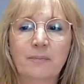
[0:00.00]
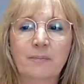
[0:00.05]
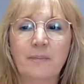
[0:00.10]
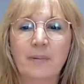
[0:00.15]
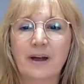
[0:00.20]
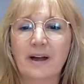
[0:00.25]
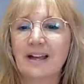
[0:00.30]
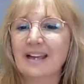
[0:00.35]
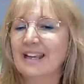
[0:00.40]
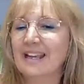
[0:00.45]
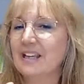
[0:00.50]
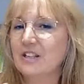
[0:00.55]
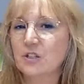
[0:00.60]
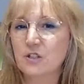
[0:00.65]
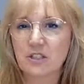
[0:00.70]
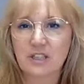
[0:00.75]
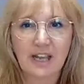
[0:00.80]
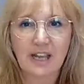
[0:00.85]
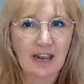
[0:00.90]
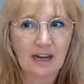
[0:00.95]
but
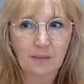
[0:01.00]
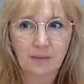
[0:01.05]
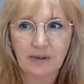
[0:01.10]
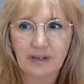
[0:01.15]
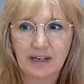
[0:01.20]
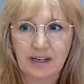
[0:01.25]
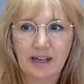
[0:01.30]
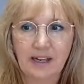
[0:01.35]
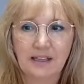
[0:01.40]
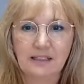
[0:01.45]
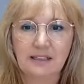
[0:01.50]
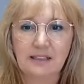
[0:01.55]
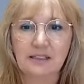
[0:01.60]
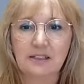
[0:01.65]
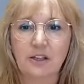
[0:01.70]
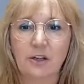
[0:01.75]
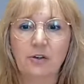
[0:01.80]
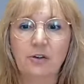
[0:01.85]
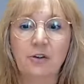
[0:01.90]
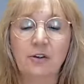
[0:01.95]
each element has its
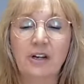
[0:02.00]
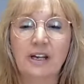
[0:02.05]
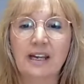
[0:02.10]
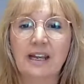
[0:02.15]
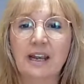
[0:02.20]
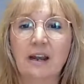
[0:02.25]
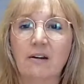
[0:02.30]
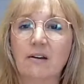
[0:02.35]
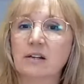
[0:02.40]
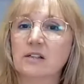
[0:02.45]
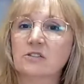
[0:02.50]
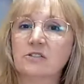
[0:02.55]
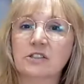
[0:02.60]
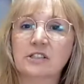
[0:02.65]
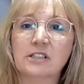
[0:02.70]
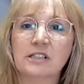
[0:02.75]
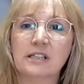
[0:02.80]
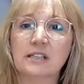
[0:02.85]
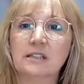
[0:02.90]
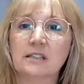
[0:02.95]
own unique
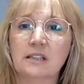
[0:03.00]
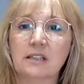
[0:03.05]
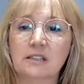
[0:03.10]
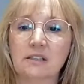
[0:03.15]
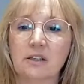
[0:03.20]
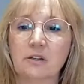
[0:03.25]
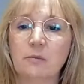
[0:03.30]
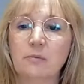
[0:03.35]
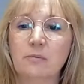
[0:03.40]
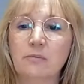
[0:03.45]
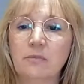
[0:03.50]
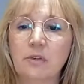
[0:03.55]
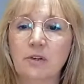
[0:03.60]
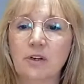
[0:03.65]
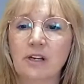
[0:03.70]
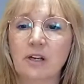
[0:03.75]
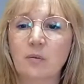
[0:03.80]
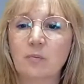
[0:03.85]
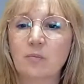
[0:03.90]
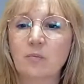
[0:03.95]
characteristics, its own
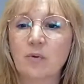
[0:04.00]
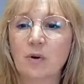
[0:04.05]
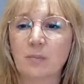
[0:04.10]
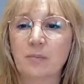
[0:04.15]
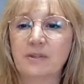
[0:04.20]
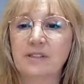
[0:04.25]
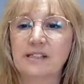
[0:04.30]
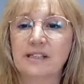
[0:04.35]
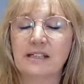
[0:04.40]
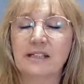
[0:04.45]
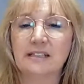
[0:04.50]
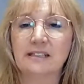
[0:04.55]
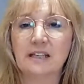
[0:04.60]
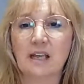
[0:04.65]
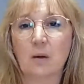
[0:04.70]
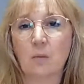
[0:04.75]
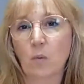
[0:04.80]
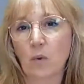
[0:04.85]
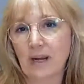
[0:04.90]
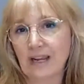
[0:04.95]
unique properties,
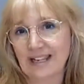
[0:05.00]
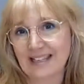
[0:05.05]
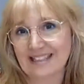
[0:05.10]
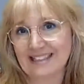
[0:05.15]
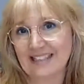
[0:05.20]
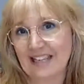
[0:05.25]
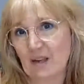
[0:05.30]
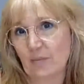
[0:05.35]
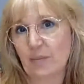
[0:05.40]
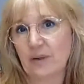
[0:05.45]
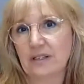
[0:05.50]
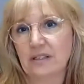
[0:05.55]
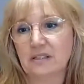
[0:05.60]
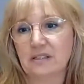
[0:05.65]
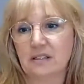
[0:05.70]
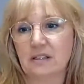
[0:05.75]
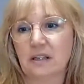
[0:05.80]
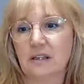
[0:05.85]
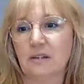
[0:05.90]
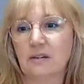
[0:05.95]
and we can tap
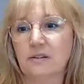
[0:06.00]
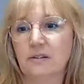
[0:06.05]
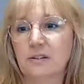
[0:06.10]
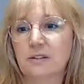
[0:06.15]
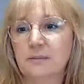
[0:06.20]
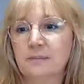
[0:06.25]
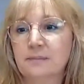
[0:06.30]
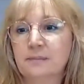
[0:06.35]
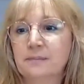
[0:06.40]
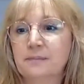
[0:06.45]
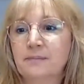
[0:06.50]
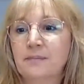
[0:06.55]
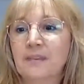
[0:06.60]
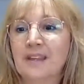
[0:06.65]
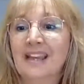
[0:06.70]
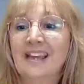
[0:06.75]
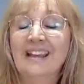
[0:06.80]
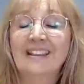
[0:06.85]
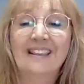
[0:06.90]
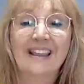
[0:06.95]
into those.
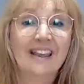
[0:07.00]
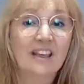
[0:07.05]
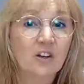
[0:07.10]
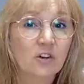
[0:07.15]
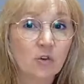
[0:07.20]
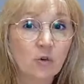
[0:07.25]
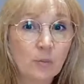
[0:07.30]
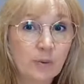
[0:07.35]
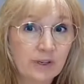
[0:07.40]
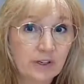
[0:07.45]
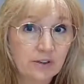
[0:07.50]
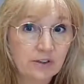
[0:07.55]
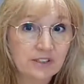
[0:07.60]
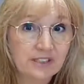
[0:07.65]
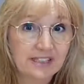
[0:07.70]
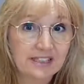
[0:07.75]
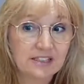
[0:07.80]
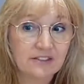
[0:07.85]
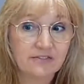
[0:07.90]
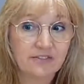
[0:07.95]
They can all be used
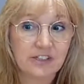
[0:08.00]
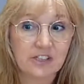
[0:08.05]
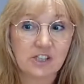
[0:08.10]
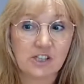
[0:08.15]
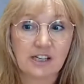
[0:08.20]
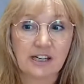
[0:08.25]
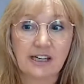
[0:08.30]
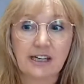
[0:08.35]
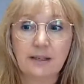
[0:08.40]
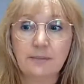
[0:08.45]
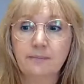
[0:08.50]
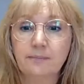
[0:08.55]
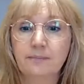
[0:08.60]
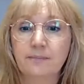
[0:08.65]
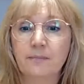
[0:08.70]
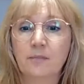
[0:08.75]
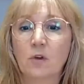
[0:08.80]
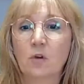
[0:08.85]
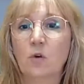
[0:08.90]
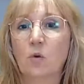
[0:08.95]
individually,
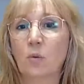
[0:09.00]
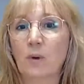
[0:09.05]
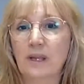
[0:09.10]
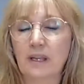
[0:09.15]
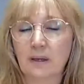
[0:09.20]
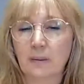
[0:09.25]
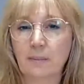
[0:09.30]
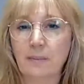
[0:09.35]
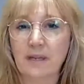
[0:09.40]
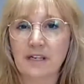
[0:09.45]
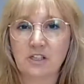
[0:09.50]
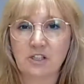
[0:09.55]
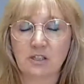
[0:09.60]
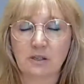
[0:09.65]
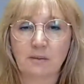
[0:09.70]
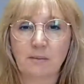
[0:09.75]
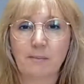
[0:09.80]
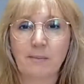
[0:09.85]
or we can mix